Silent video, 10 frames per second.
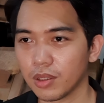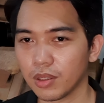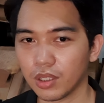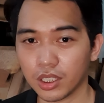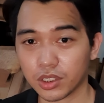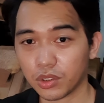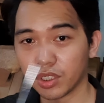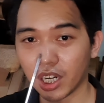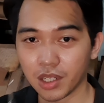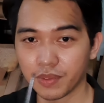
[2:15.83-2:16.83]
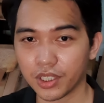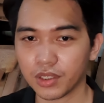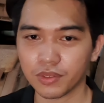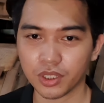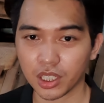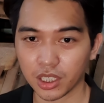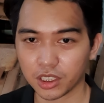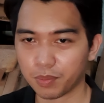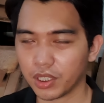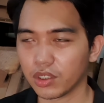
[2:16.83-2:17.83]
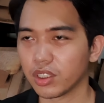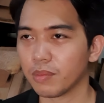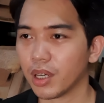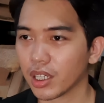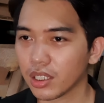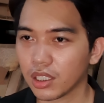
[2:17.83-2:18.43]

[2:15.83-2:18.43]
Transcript: a screwdriver for the spring on the back.